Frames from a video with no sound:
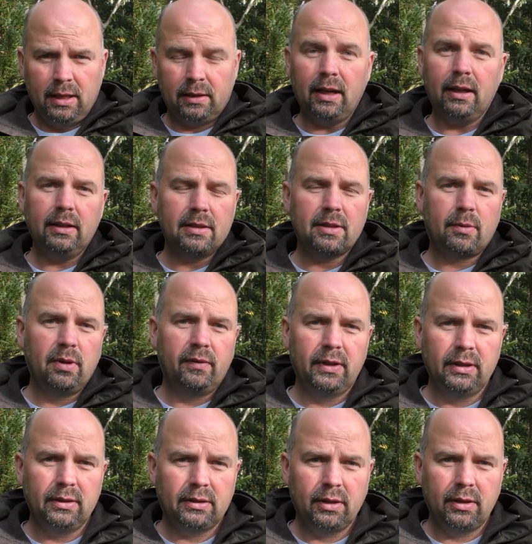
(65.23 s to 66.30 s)
That is
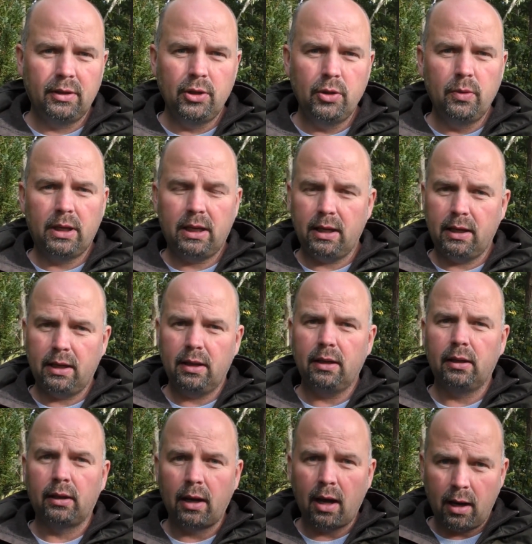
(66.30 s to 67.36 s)
equivalent to the UK
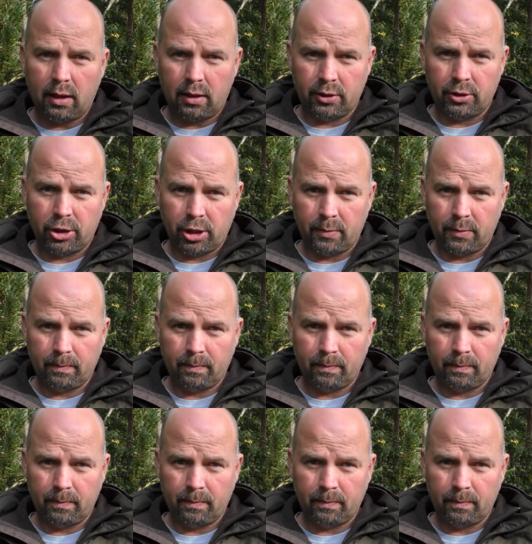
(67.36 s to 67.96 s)
large.